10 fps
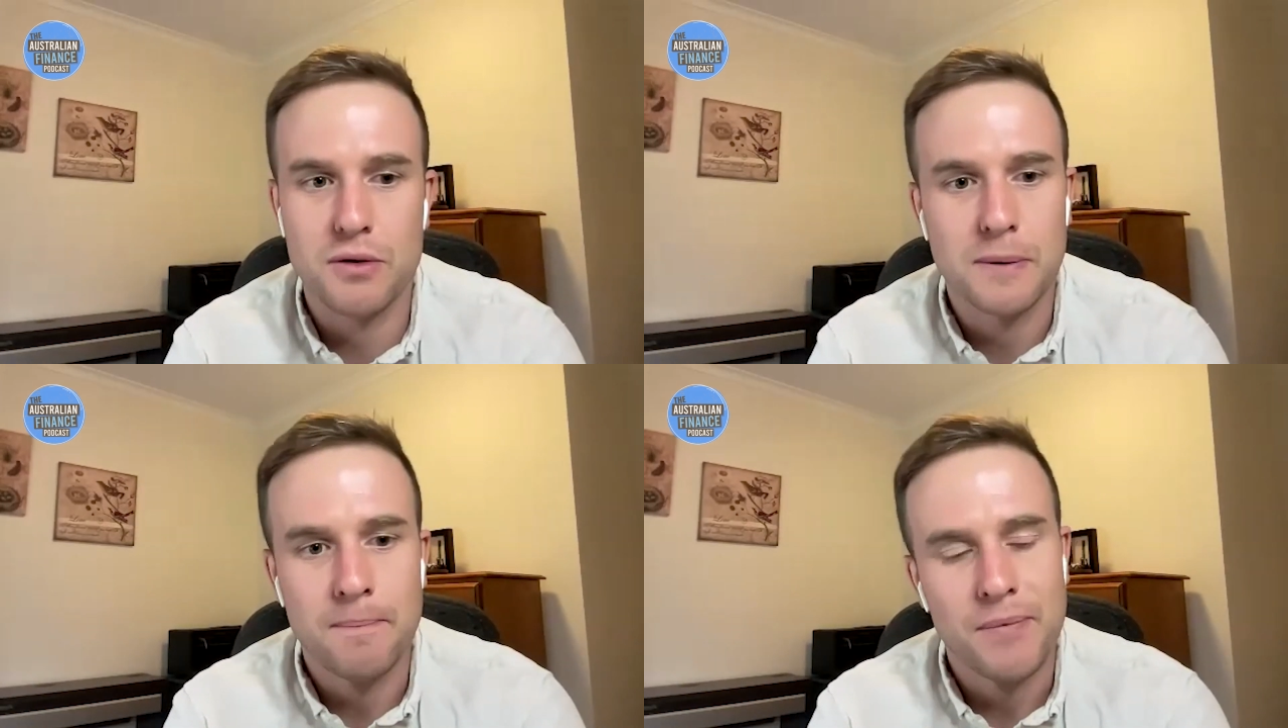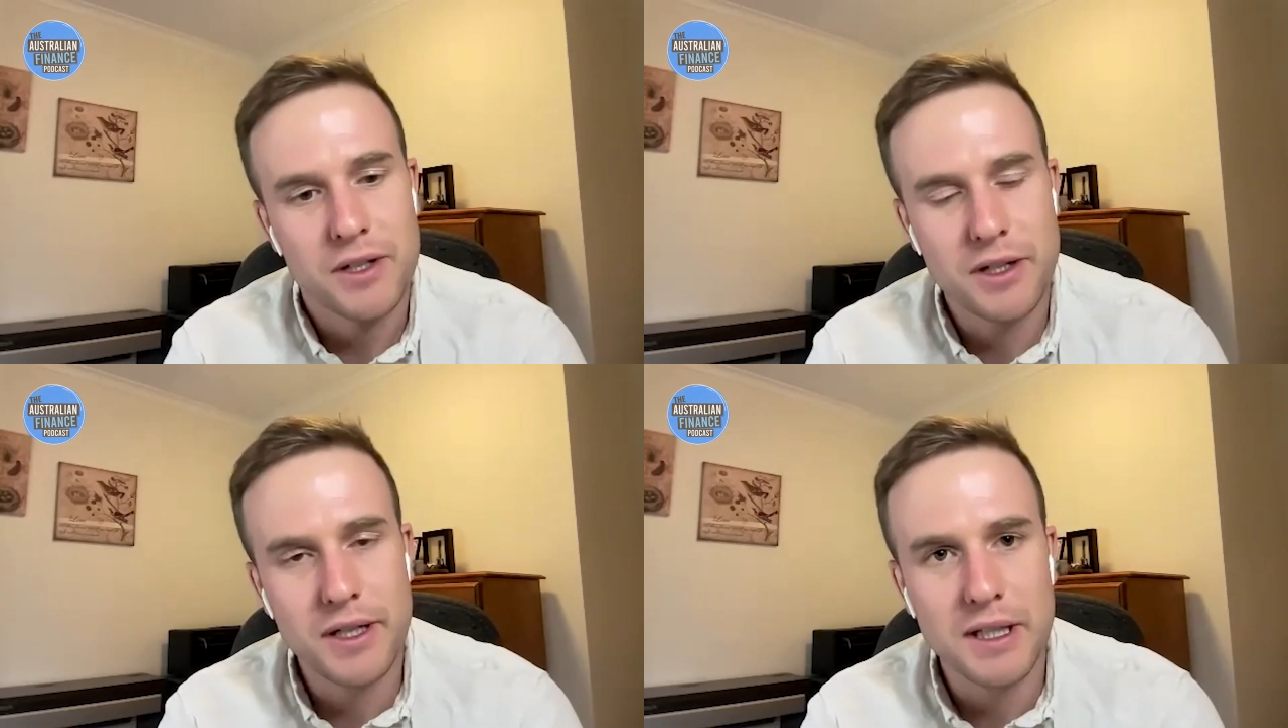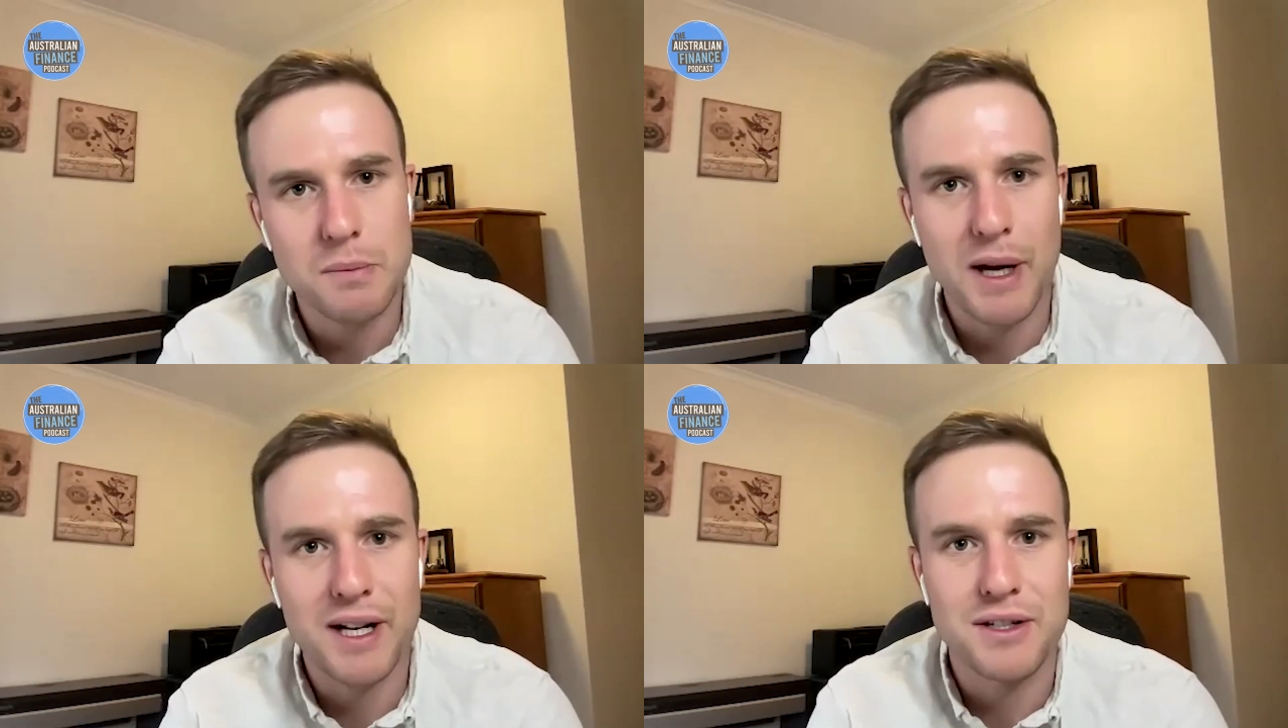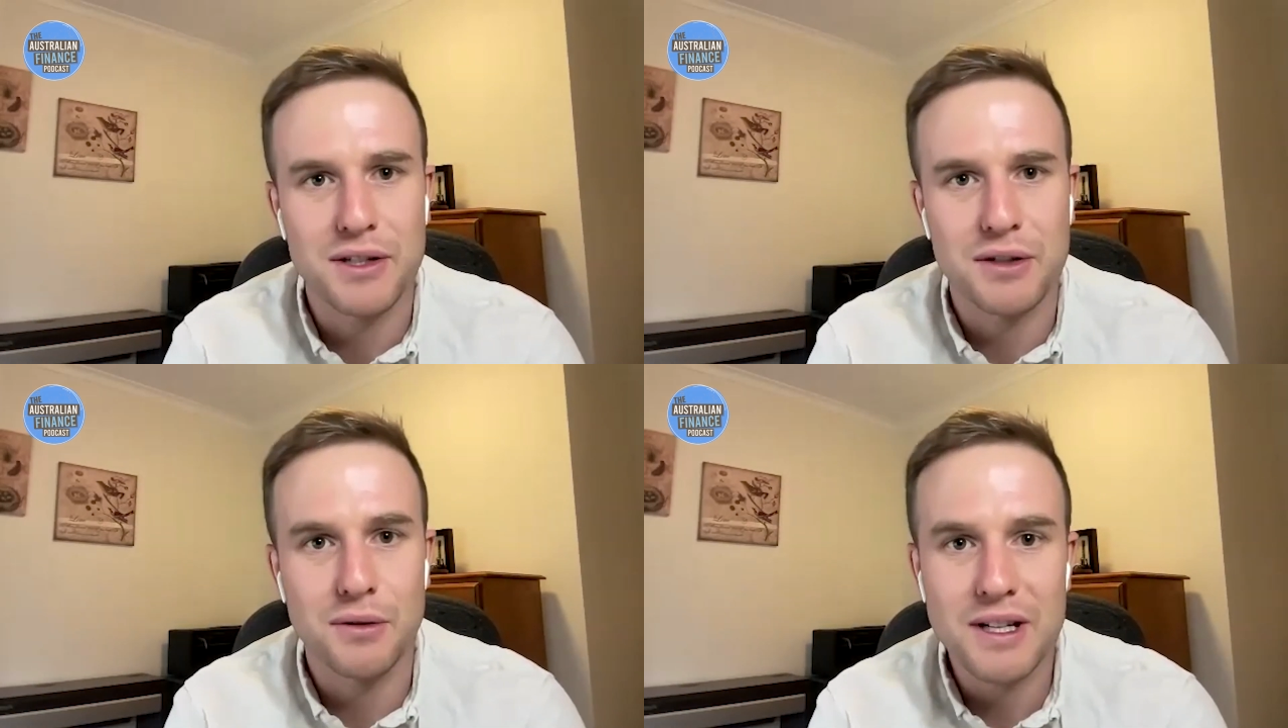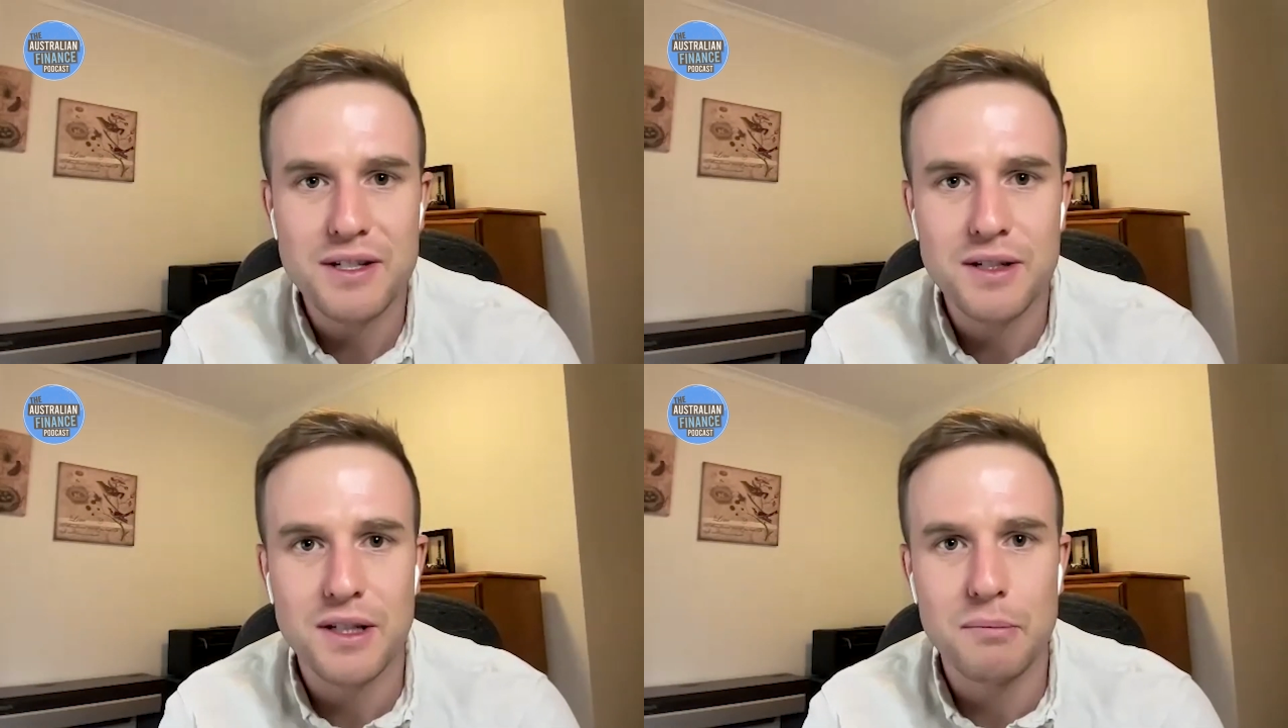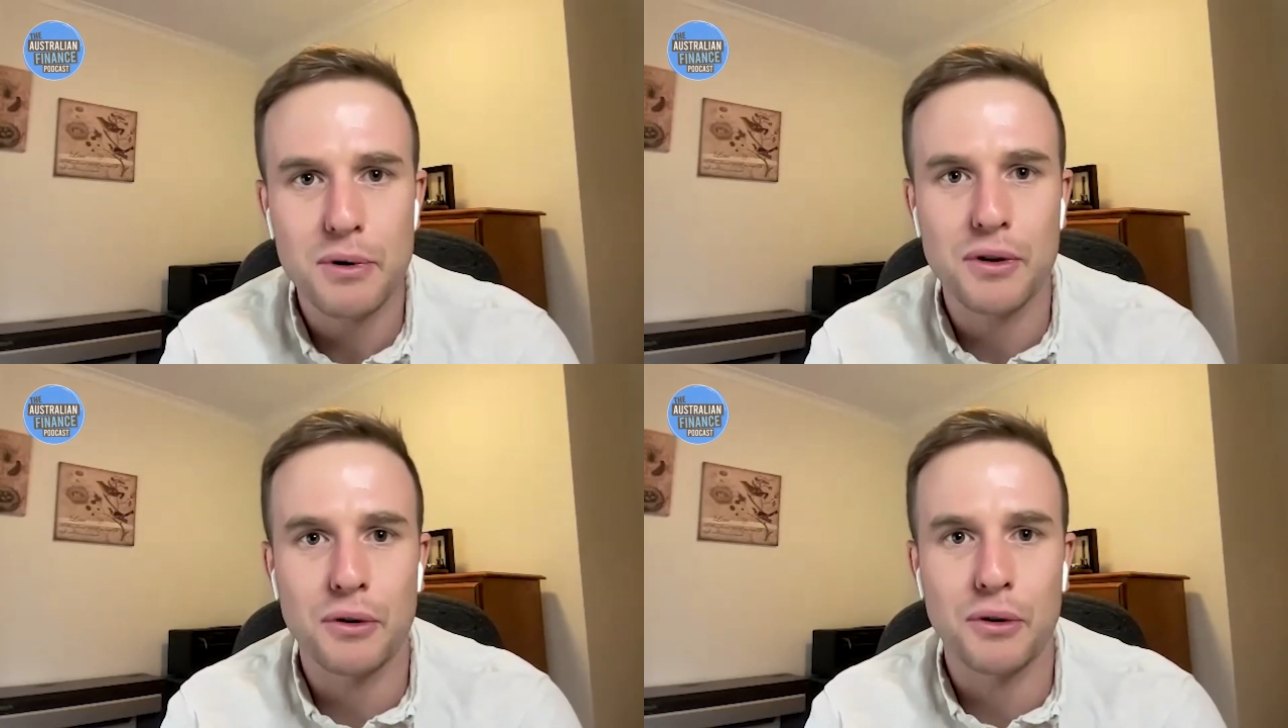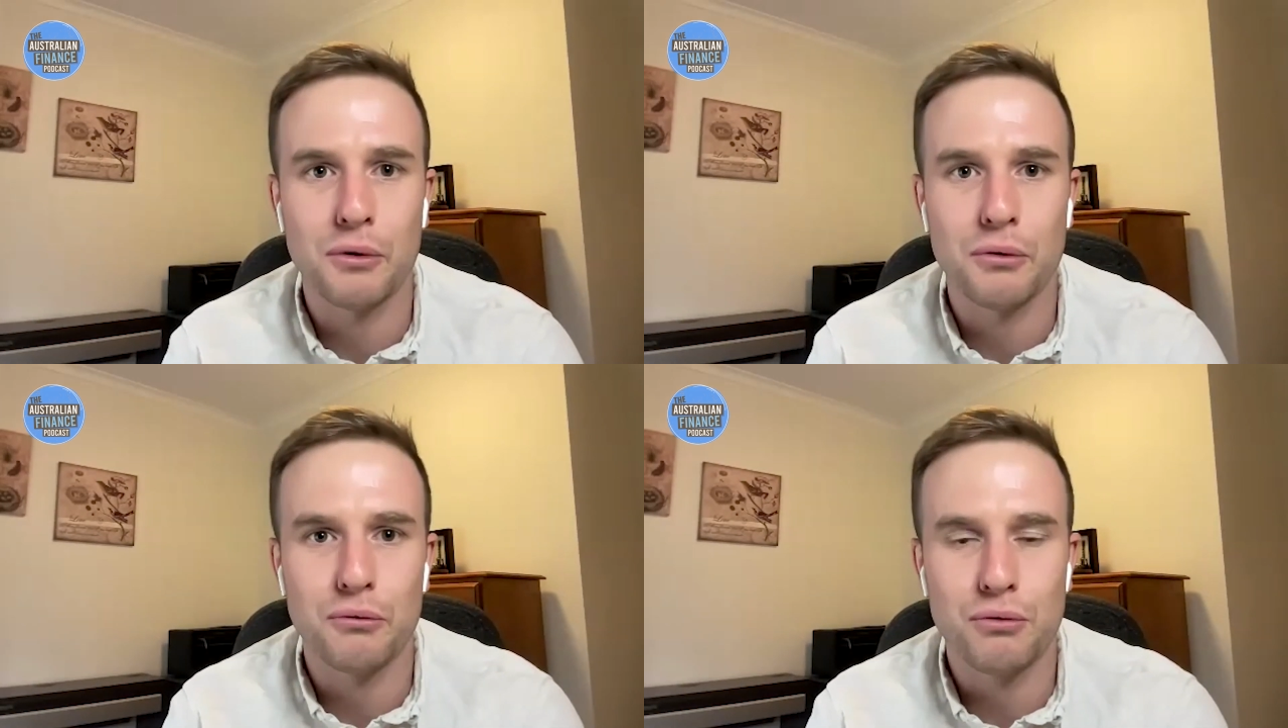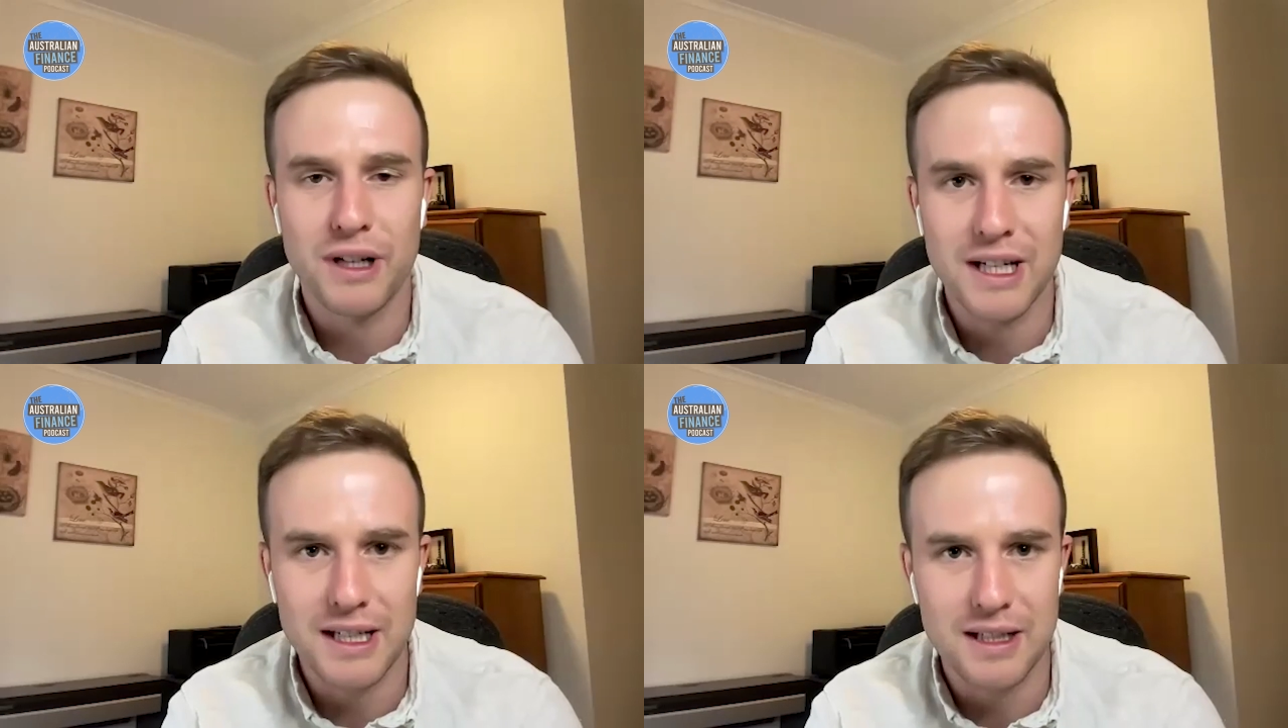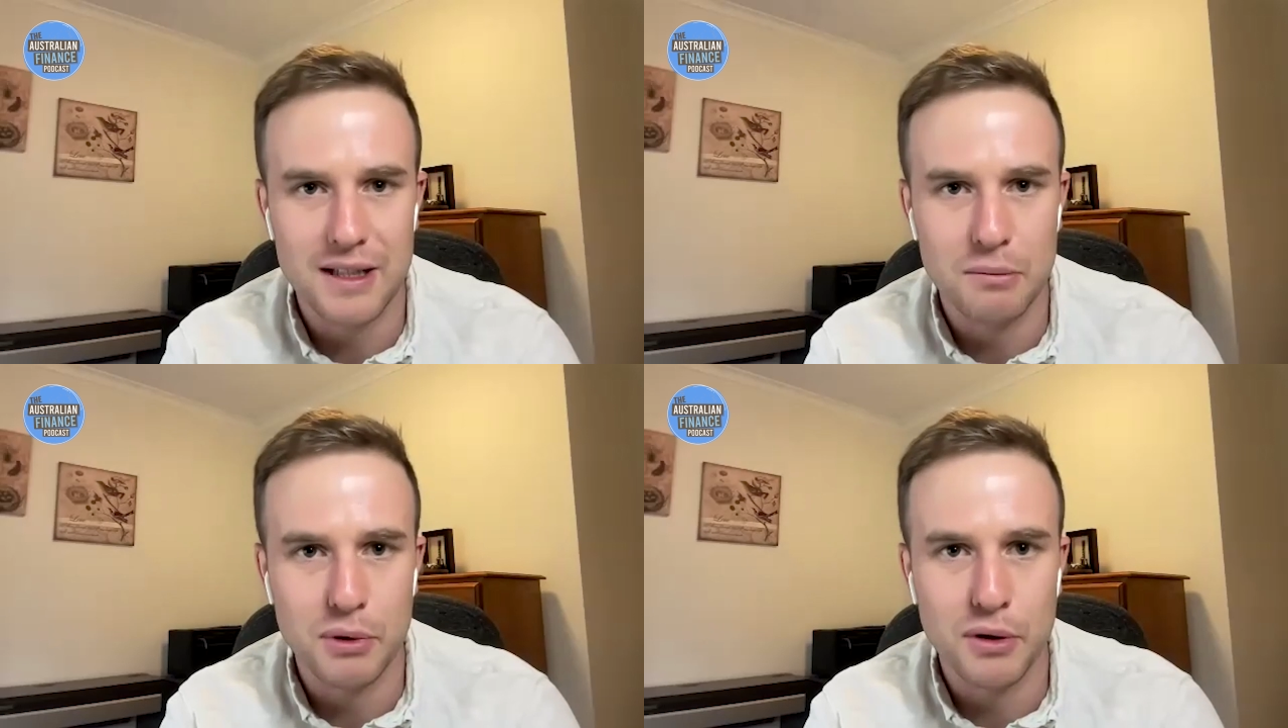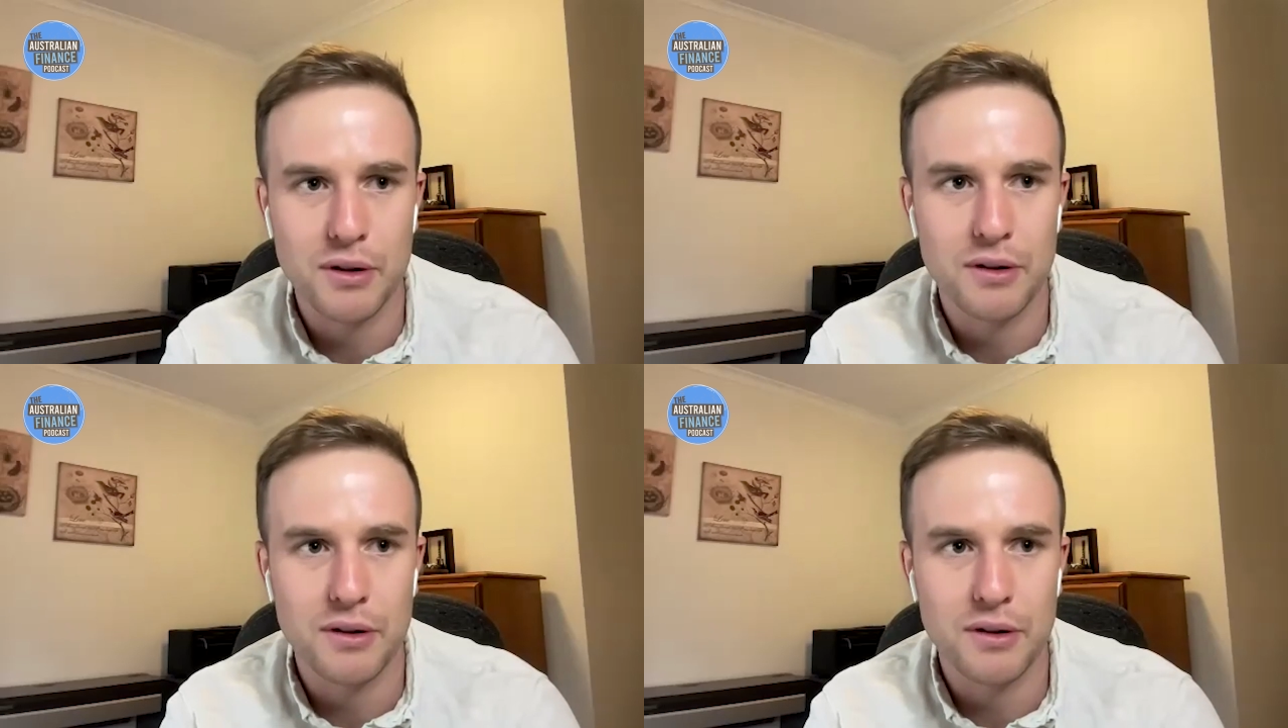Do you think it's better to listen to the book or read the book?